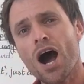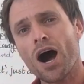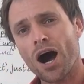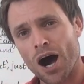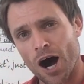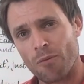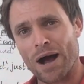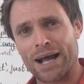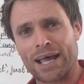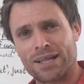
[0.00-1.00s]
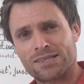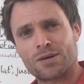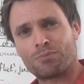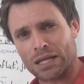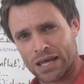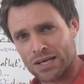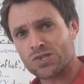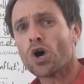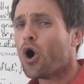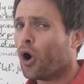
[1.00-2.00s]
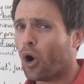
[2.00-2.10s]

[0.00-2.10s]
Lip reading: harm against the police